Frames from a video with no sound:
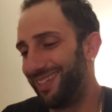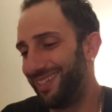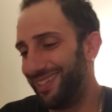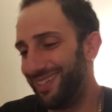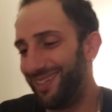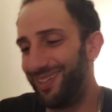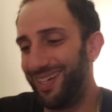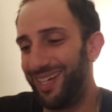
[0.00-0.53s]
All
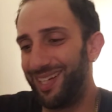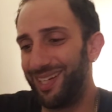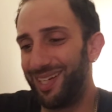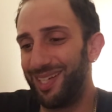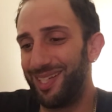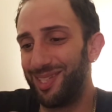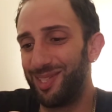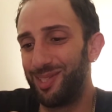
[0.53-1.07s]
right,
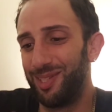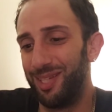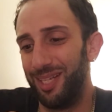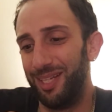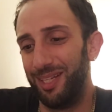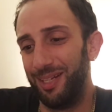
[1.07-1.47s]
guys.